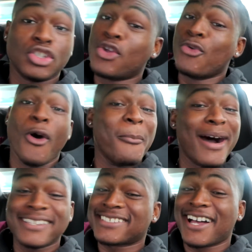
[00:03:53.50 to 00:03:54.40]
you on
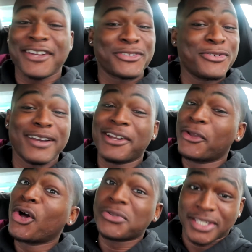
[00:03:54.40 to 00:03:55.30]
my side or you ain't
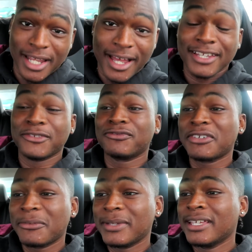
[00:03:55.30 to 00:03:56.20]
on no side. You
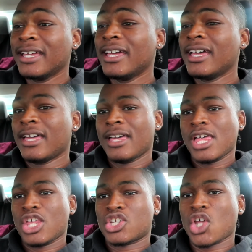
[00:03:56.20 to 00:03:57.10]
feel me?
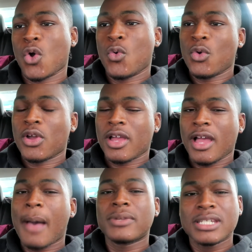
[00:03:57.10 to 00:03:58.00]
So
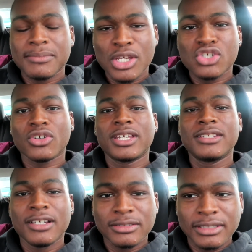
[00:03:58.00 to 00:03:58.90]
I'ma just make sure he
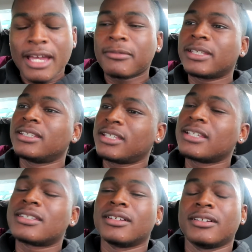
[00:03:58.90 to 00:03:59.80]
knows that when he
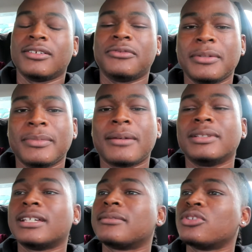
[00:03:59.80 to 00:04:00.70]
gets here. You me? I'ma
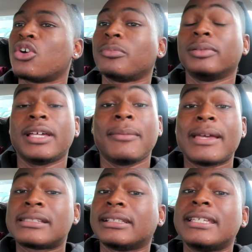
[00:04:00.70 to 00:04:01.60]
let him know the plan.
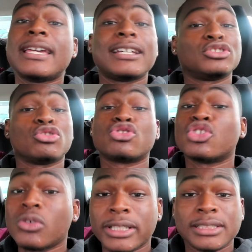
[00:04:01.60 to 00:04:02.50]
Basically, he has no
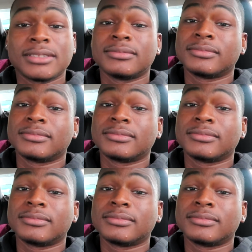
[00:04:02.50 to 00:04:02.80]
choice.